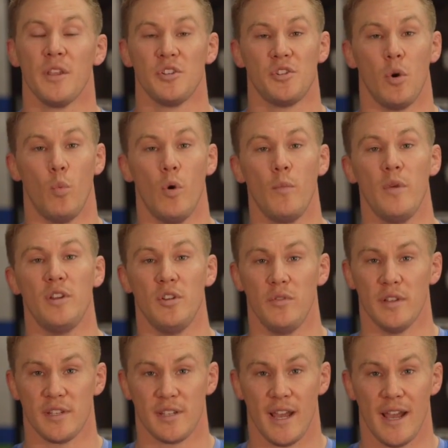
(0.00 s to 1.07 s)
So when we do
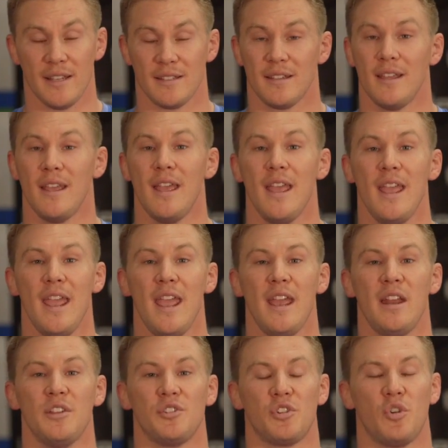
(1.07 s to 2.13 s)
this, guys,
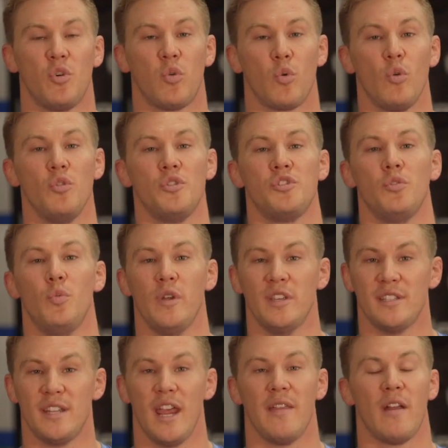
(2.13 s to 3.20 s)
it is crucial we
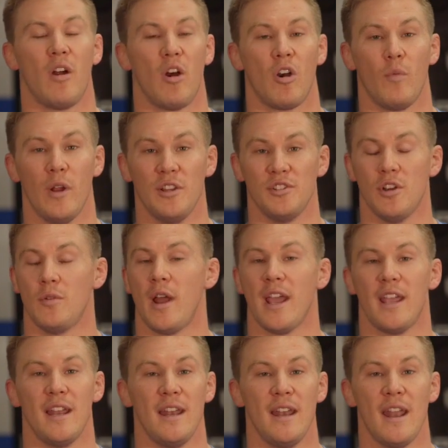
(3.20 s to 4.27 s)
stay in that heart rate zone. I
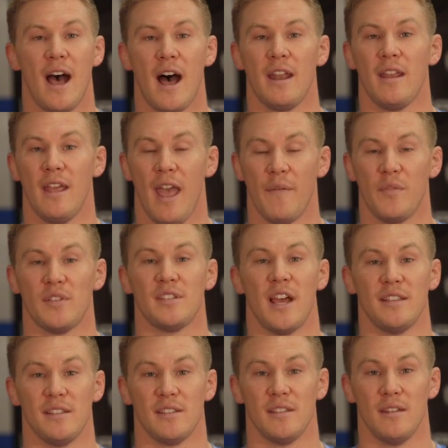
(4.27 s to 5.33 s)
cannot
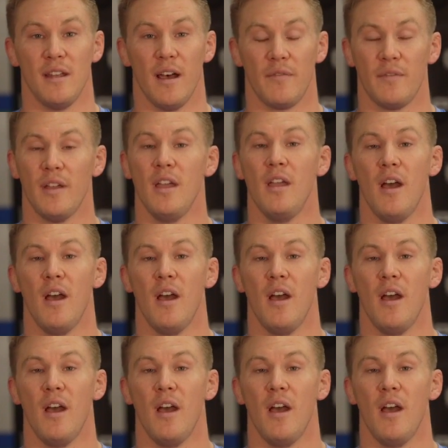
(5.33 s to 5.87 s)
emphasize this enough.